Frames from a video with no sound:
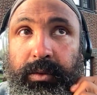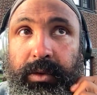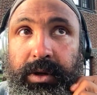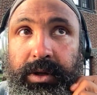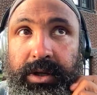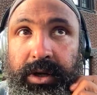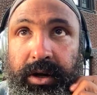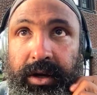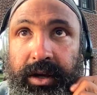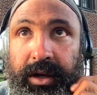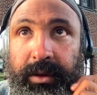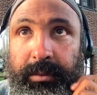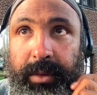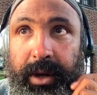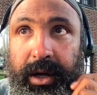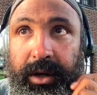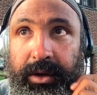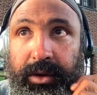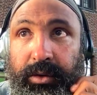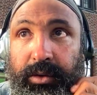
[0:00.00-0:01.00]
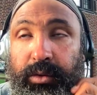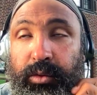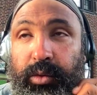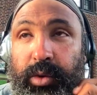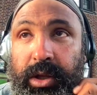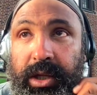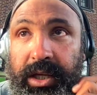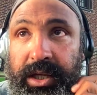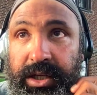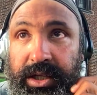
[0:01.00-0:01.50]
talking about
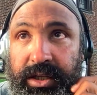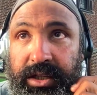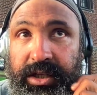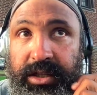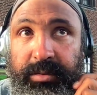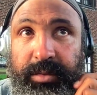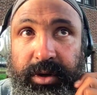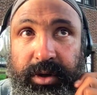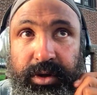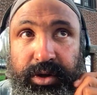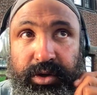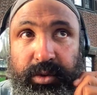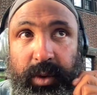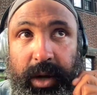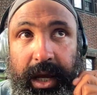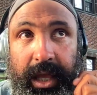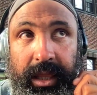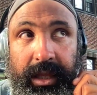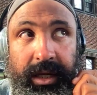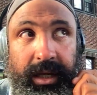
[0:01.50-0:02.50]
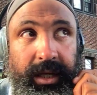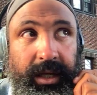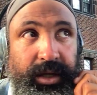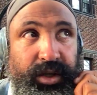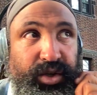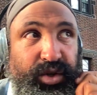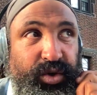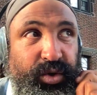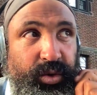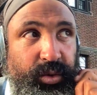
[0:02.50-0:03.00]
religion, spirituality,
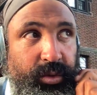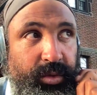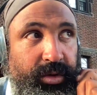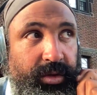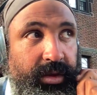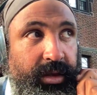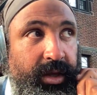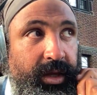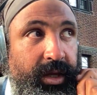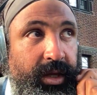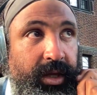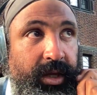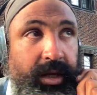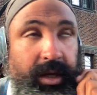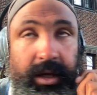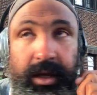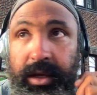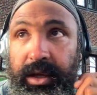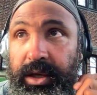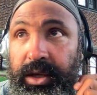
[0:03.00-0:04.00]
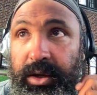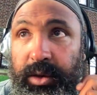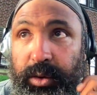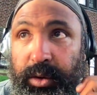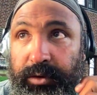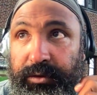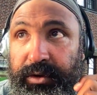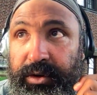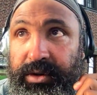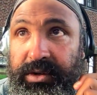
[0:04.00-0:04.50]
truth,
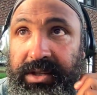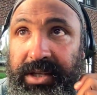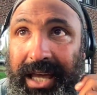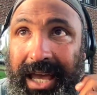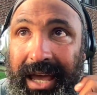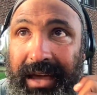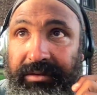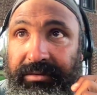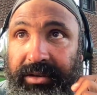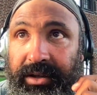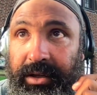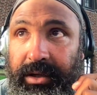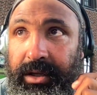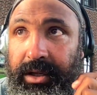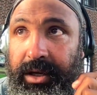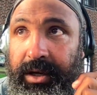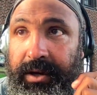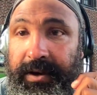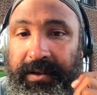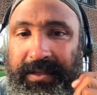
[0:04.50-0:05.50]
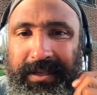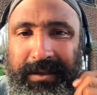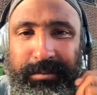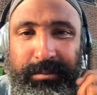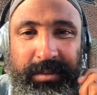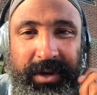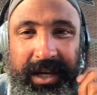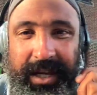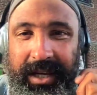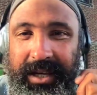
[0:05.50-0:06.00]
universe, heaven, the
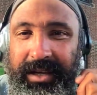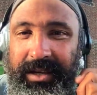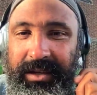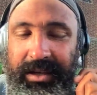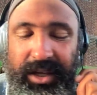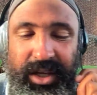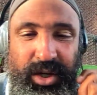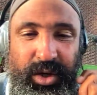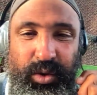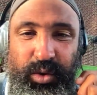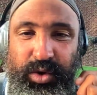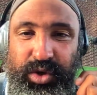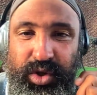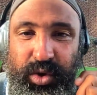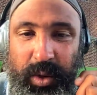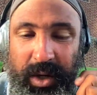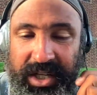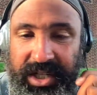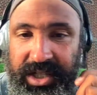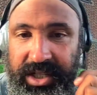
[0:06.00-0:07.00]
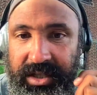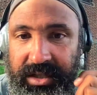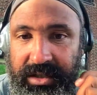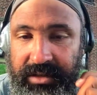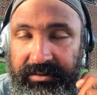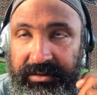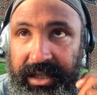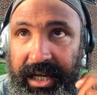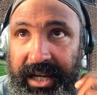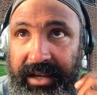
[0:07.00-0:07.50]
big, huge questions
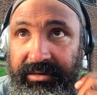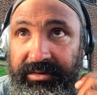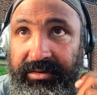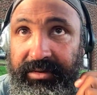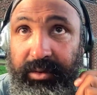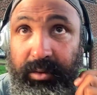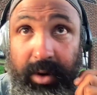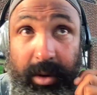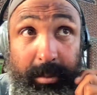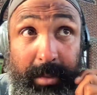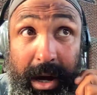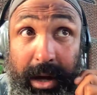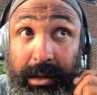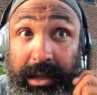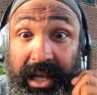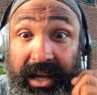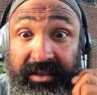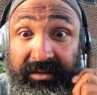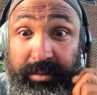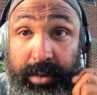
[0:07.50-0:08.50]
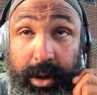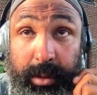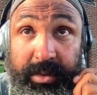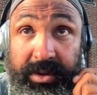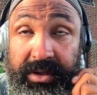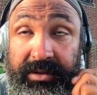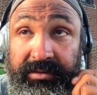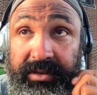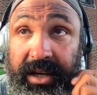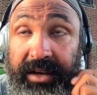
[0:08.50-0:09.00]
of life, about life,
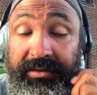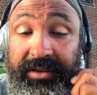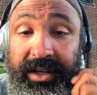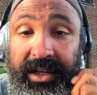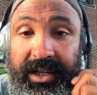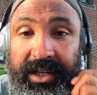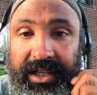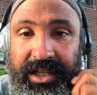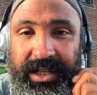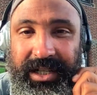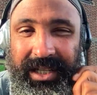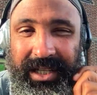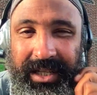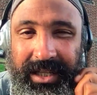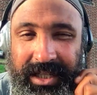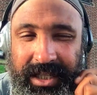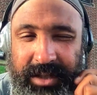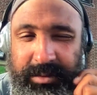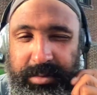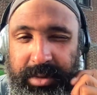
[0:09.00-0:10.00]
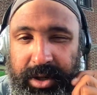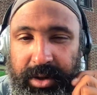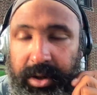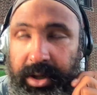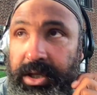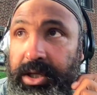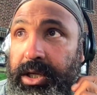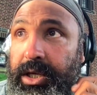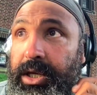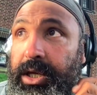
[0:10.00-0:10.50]
purpose of life, and additionally,
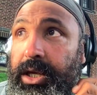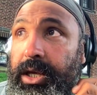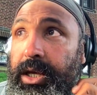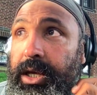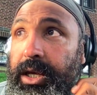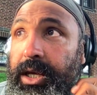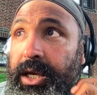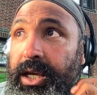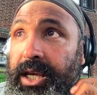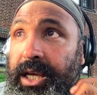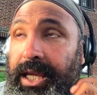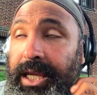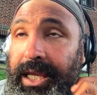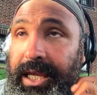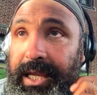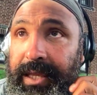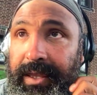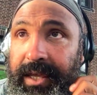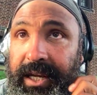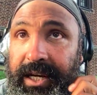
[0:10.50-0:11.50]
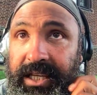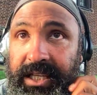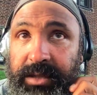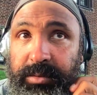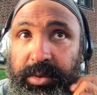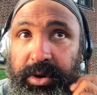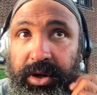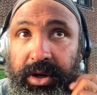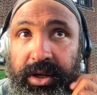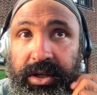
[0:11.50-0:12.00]
spirit. In that
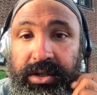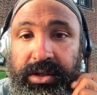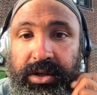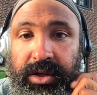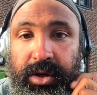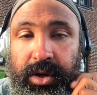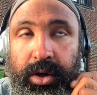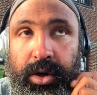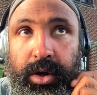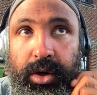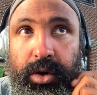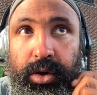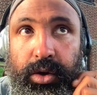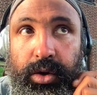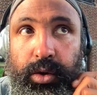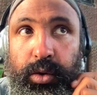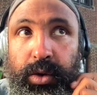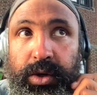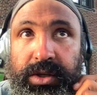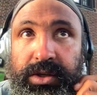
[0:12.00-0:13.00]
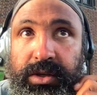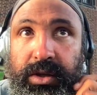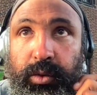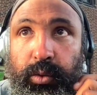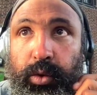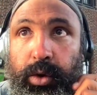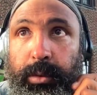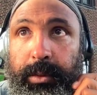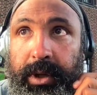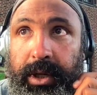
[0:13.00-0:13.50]
experience, who is the
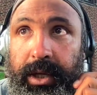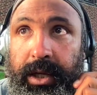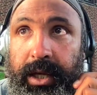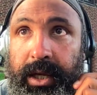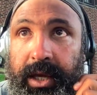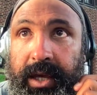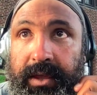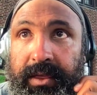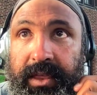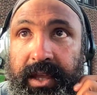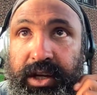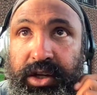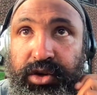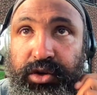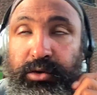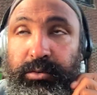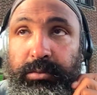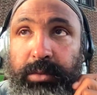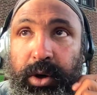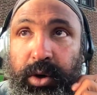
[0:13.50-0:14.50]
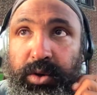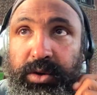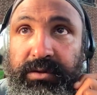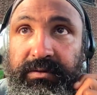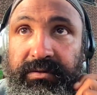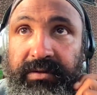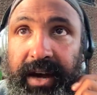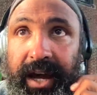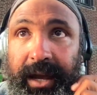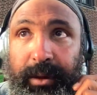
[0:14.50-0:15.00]
woman that you most
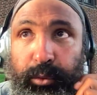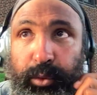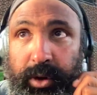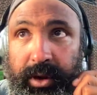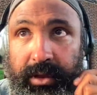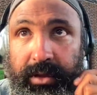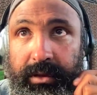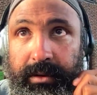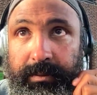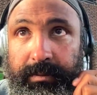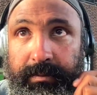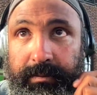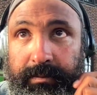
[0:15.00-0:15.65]
vibe with